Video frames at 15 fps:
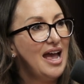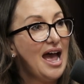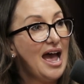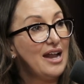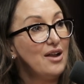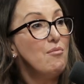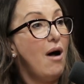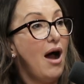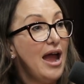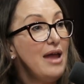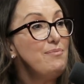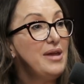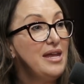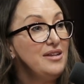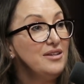And my
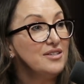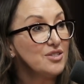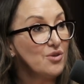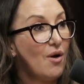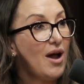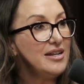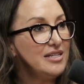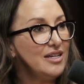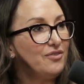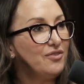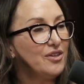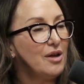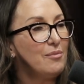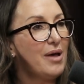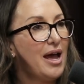opinion's quite
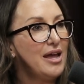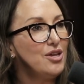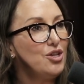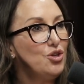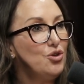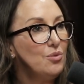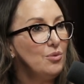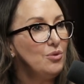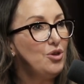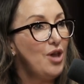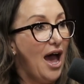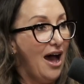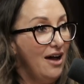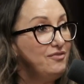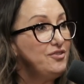different. I'm like, you
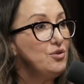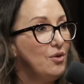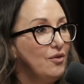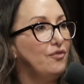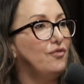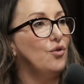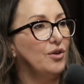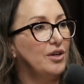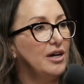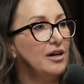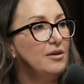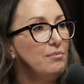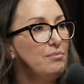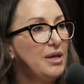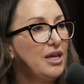have to afford
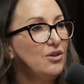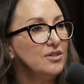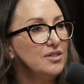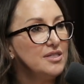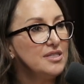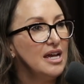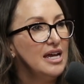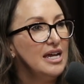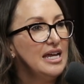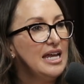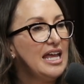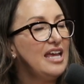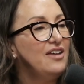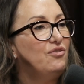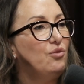it, because
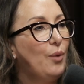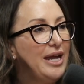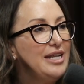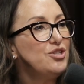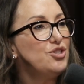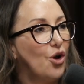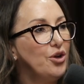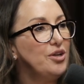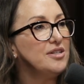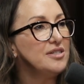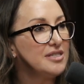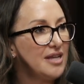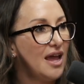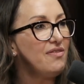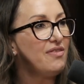if we don't
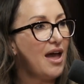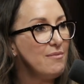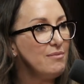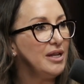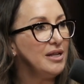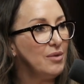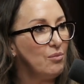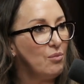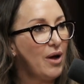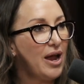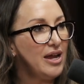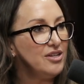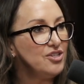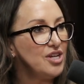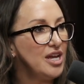set that minimum
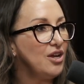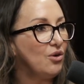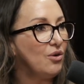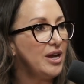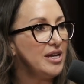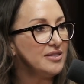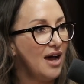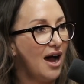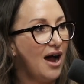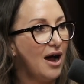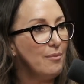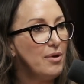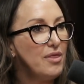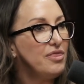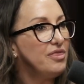wage increase
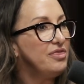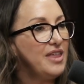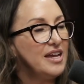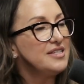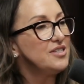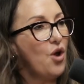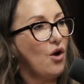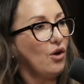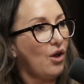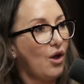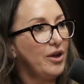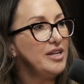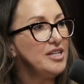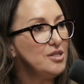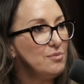up, there's not
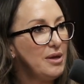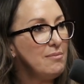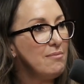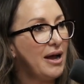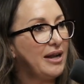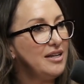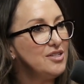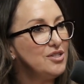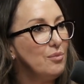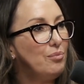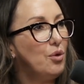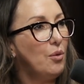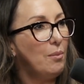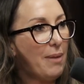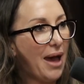going to be money to
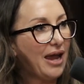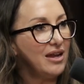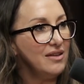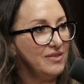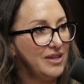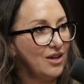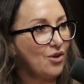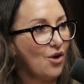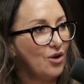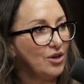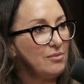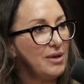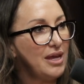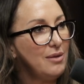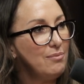put back in the
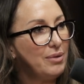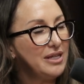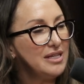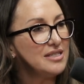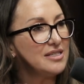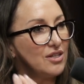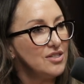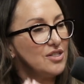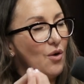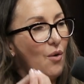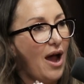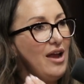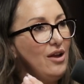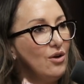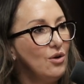economy. But so
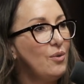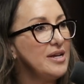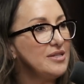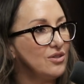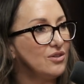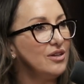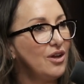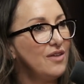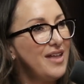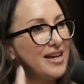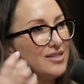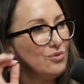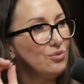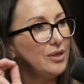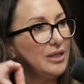I always look at it and go,
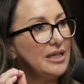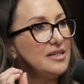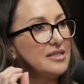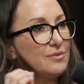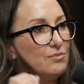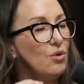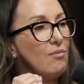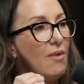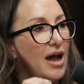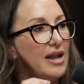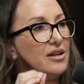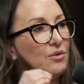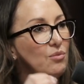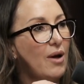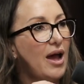that's a really
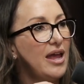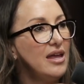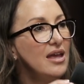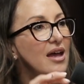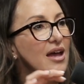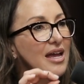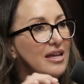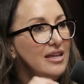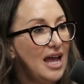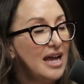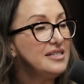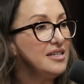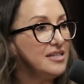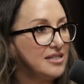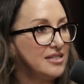small-minded way.
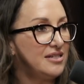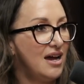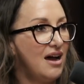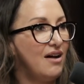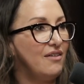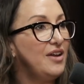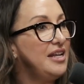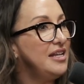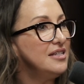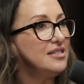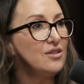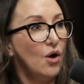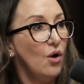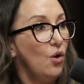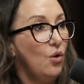Yes, it's tough.
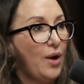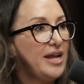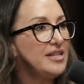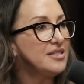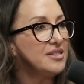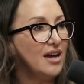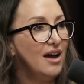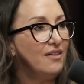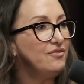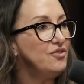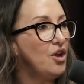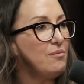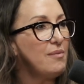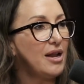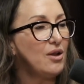It's tough
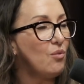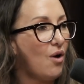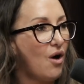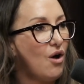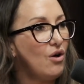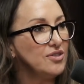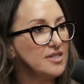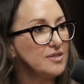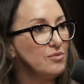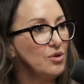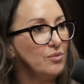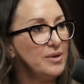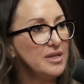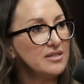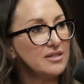no matter what on
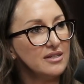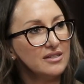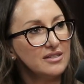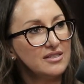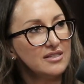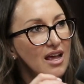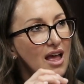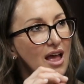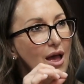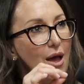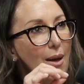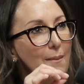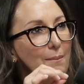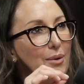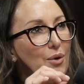small business,
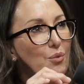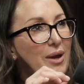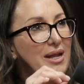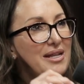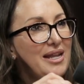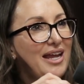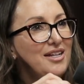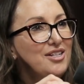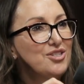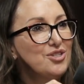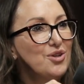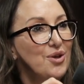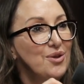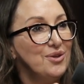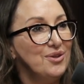but we need
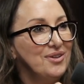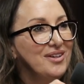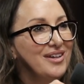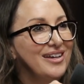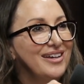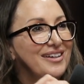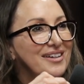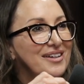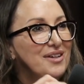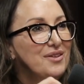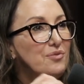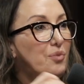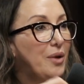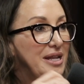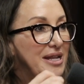to
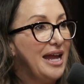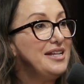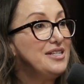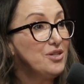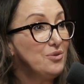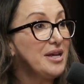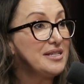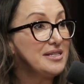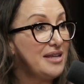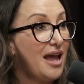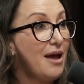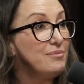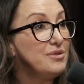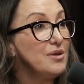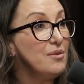
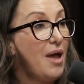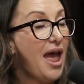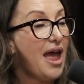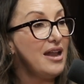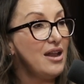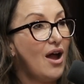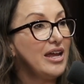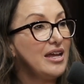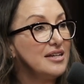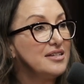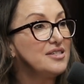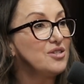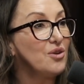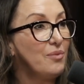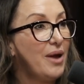accept and I guess
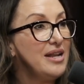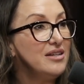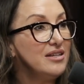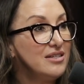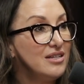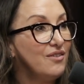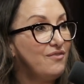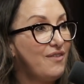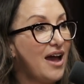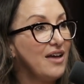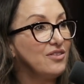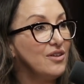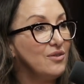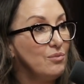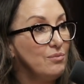surrender to the
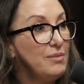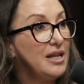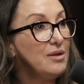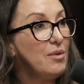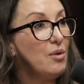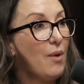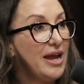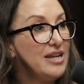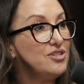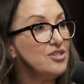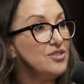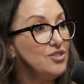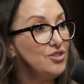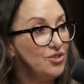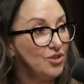fact that minimum
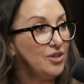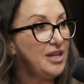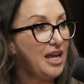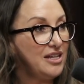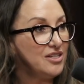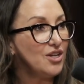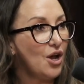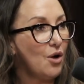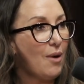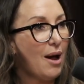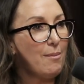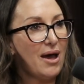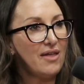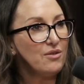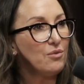wages do need to go
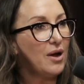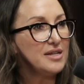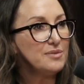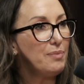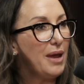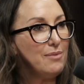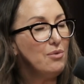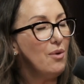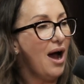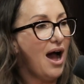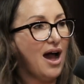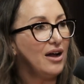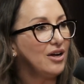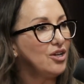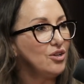up. Otherwise, people
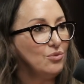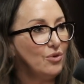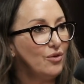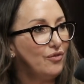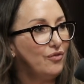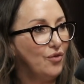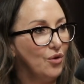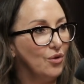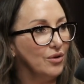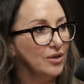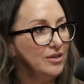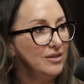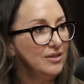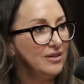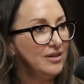aren't going to
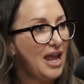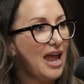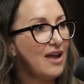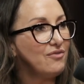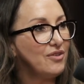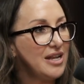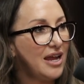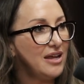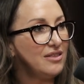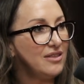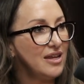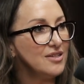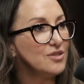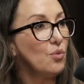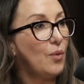afford everyday
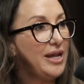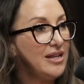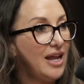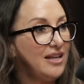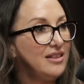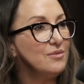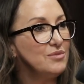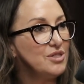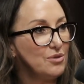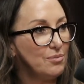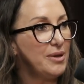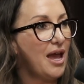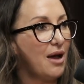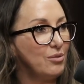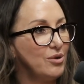things. We need them to
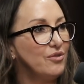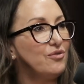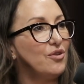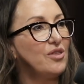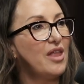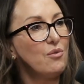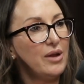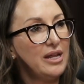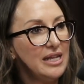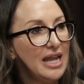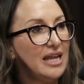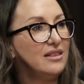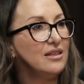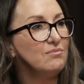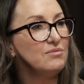be able to afford that. We
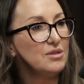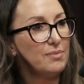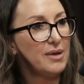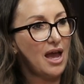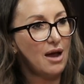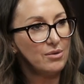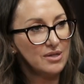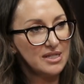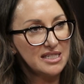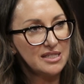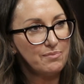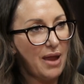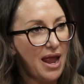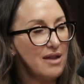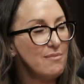need them to be able to
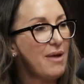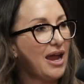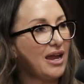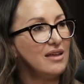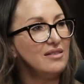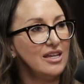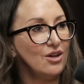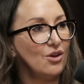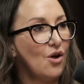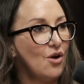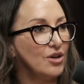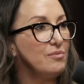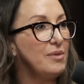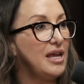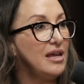spend back in the
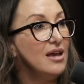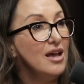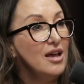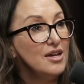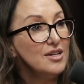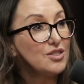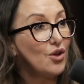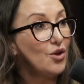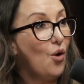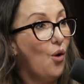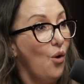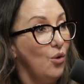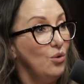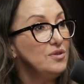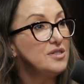economy. So
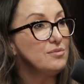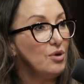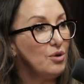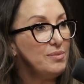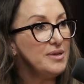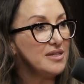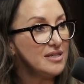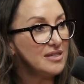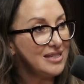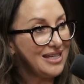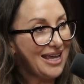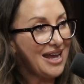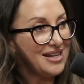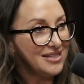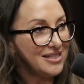all small business
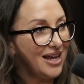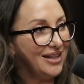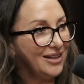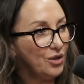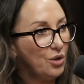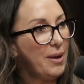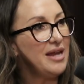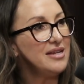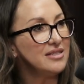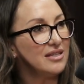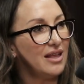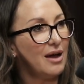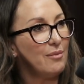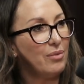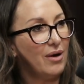gets a little piece of
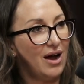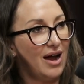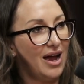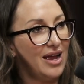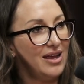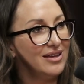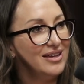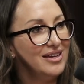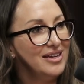that pie.